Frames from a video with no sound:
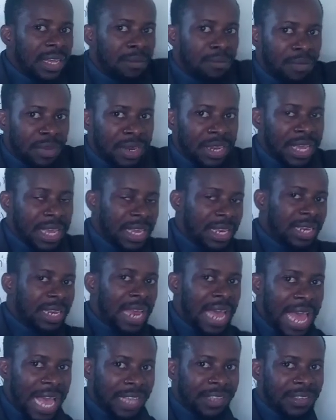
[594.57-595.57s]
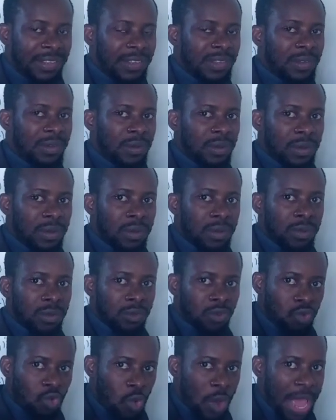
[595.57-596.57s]
meaning x
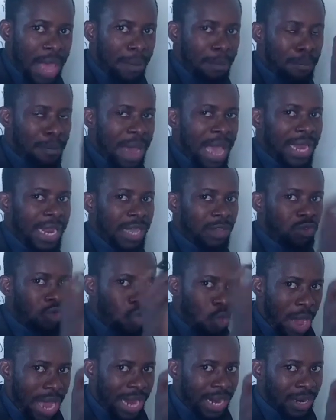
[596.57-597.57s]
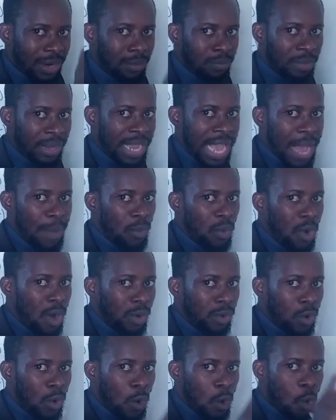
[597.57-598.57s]
squared minus 1 become
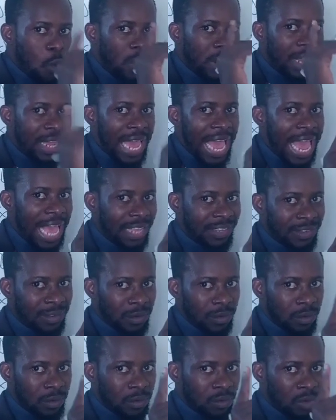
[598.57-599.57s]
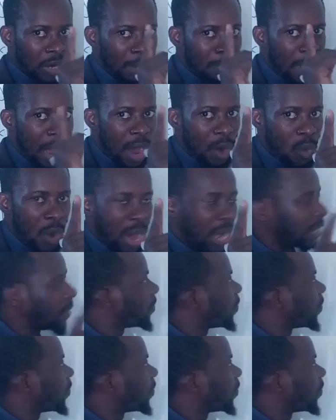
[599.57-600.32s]
what? Only x to the power 1.